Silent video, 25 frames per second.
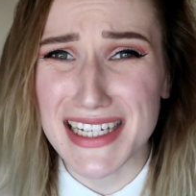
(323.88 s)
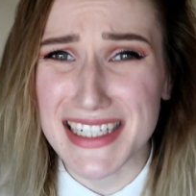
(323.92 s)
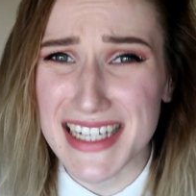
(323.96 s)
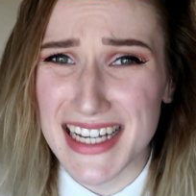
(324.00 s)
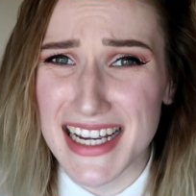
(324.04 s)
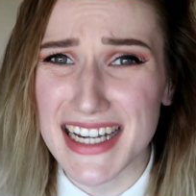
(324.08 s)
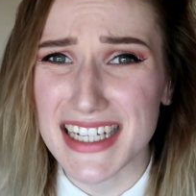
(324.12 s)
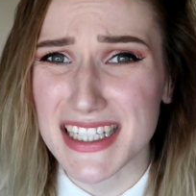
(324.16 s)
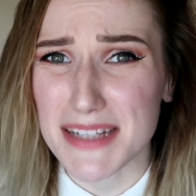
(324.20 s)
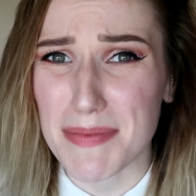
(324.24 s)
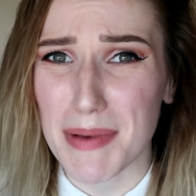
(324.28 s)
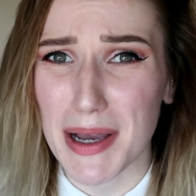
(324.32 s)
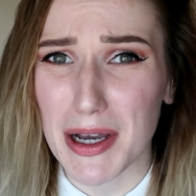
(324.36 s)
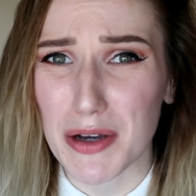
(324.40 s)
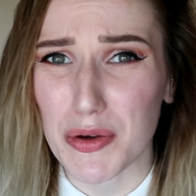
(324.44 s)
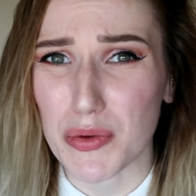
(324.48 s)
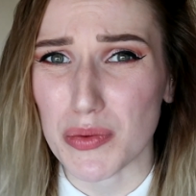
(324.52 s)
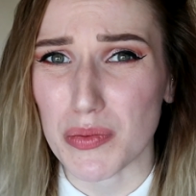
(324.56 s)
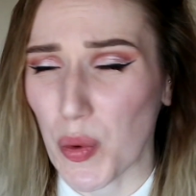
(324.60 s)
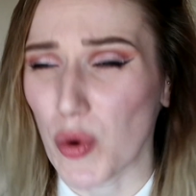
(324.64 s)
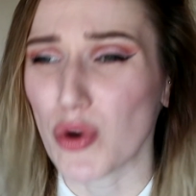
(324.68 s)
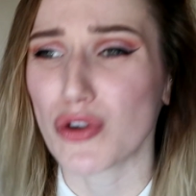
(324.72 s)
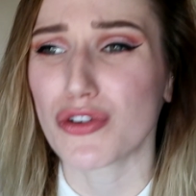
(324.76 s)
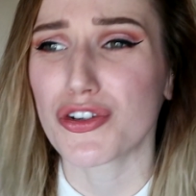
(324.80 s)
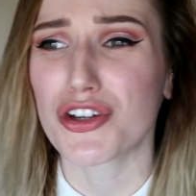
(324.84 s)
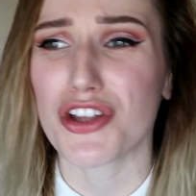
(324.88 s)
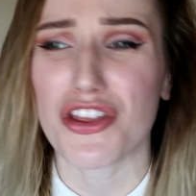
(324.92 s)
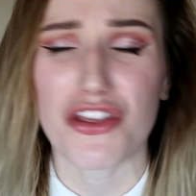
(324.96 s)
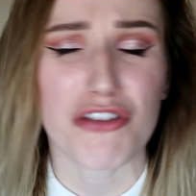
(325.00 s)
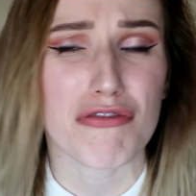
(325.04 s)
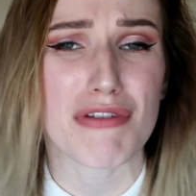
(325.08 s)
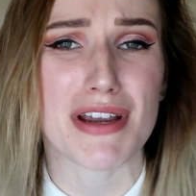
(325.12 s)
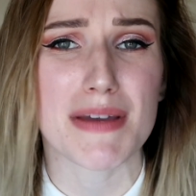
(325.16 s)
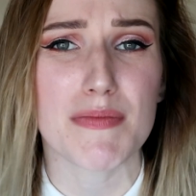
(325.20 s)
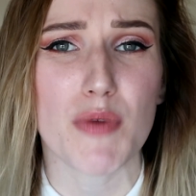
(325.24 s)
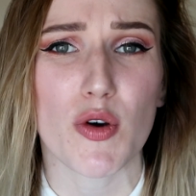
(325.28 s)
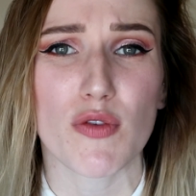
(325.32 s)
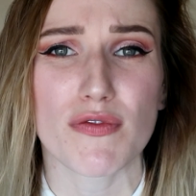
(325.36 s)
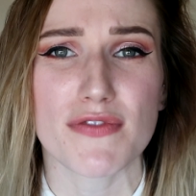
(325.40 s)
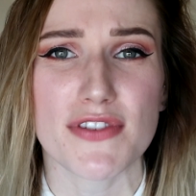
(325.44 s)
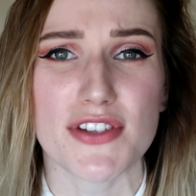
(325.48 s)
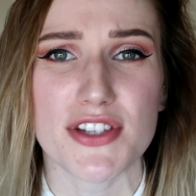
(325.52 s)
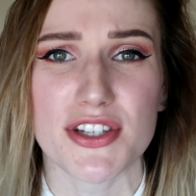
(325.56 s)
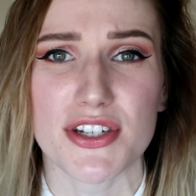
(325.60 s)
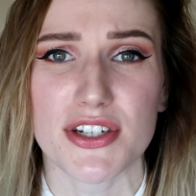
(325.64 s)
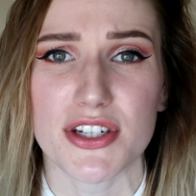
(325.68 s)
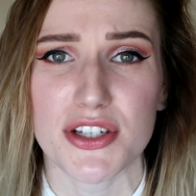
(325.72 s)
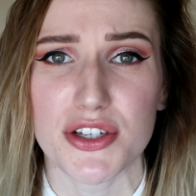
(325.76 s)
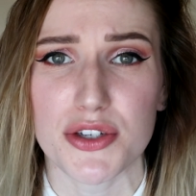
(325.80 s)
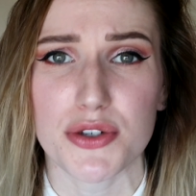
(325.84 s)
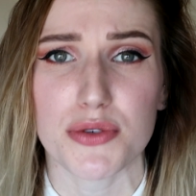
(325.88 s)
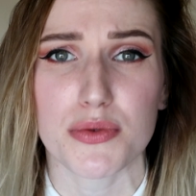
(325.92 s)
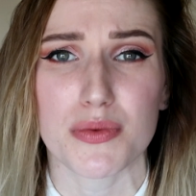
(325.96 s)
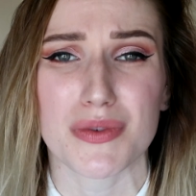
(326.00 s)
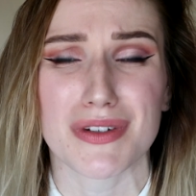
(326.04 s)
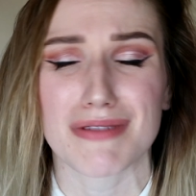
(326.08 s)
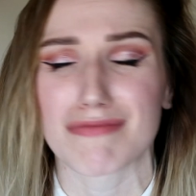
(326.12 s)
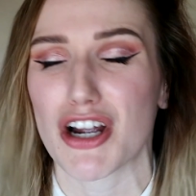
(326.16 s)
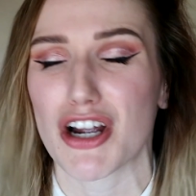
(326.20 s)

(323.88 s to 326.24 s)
it takes about 1 to 3 months to